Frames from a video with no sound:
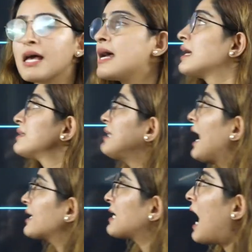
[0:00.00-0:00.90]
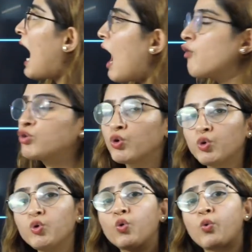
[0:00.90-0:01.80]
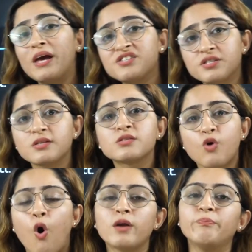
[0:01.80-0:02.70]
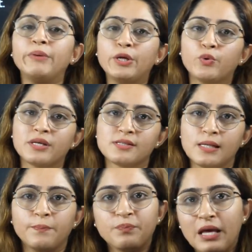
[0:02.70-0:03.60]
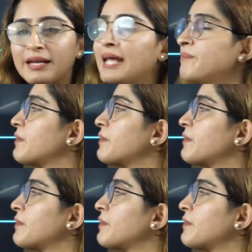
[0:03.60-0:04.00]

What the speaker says: that how to do questions on POAC, right?